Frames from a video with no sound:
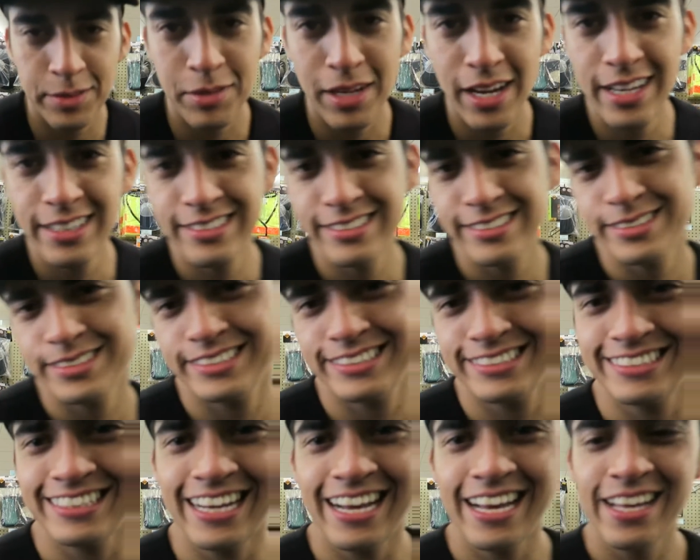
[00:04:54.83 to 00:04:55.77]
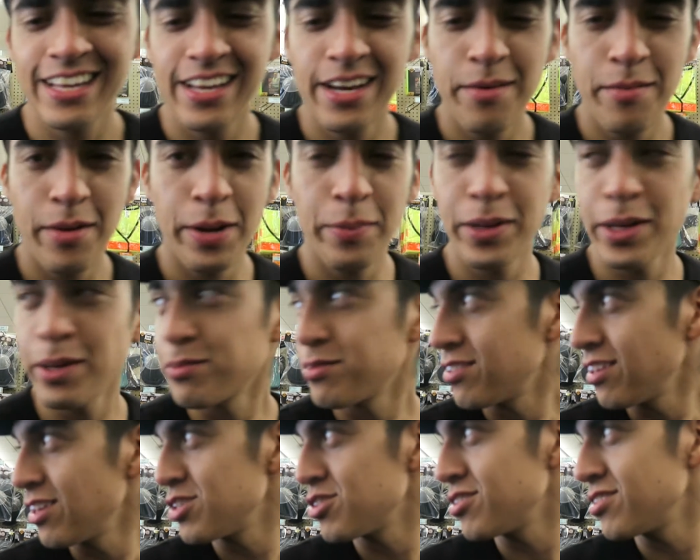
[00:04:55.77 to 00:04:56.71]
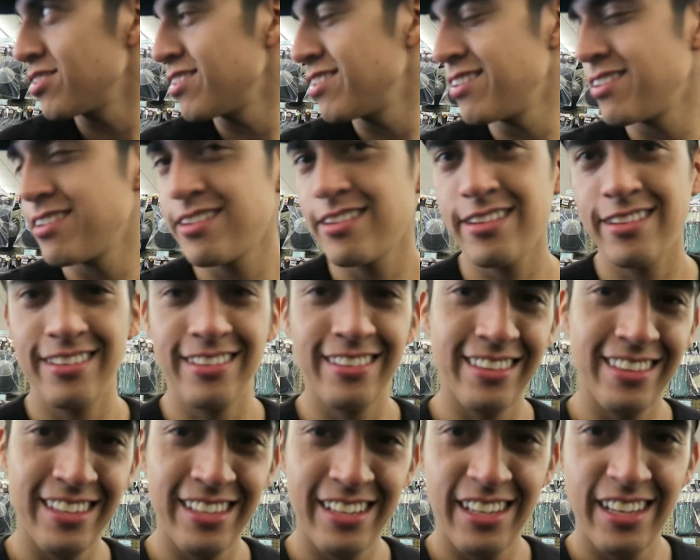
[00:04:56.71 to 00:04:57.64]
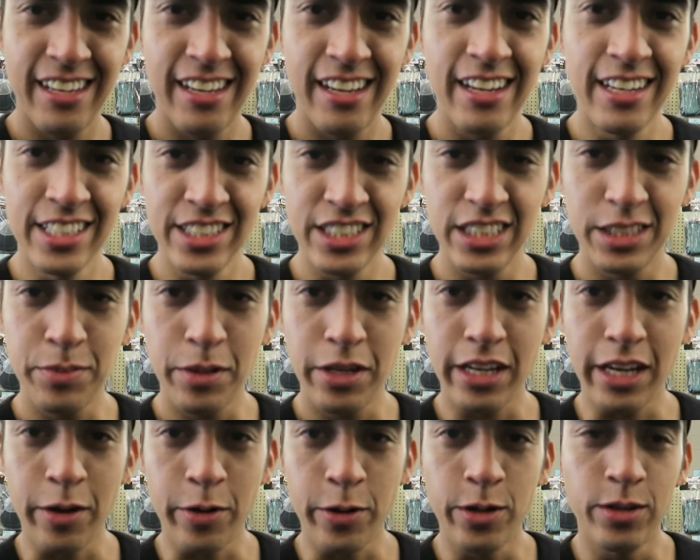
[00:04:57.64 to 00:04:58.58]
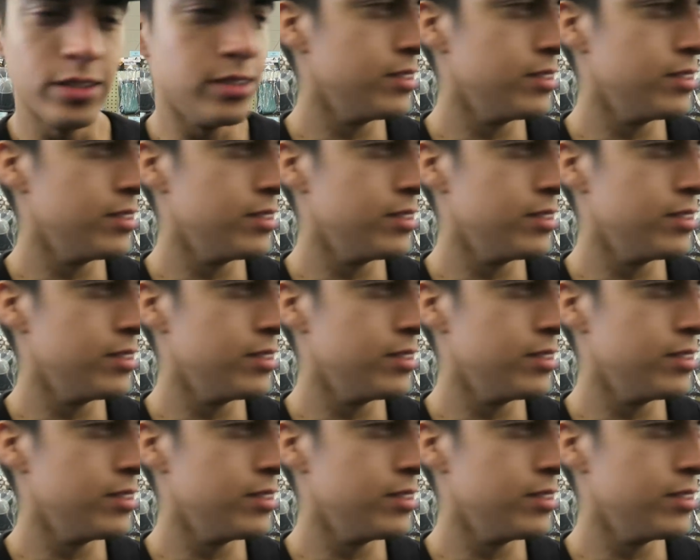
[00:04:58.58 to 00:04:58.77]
up guys a lot of people up this engine shit's about to get real